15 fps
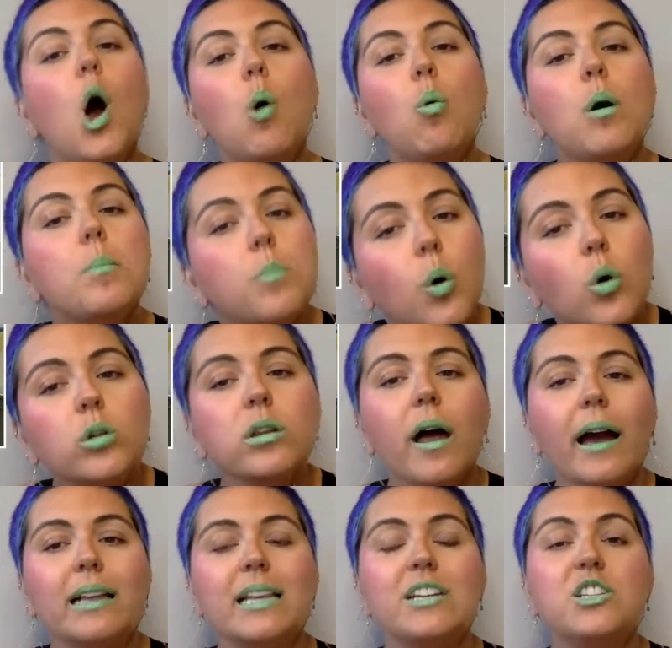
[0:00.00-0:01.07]
were more
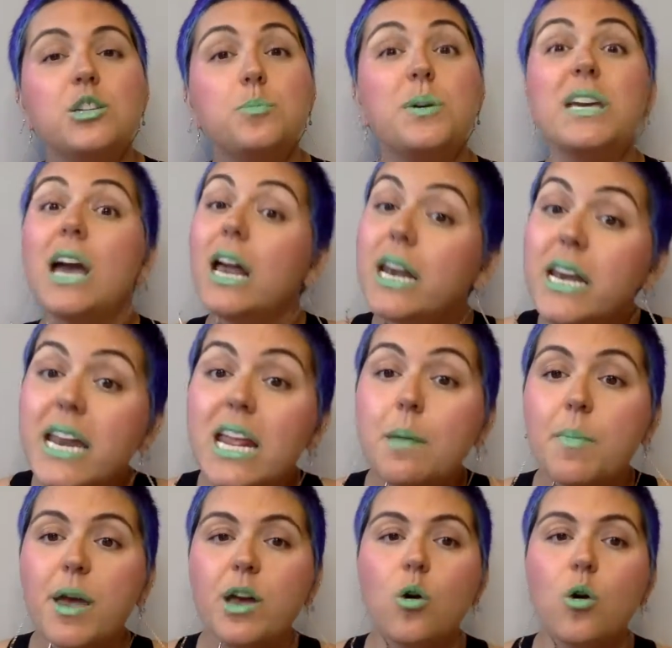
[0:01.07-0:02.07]
likely to be anemic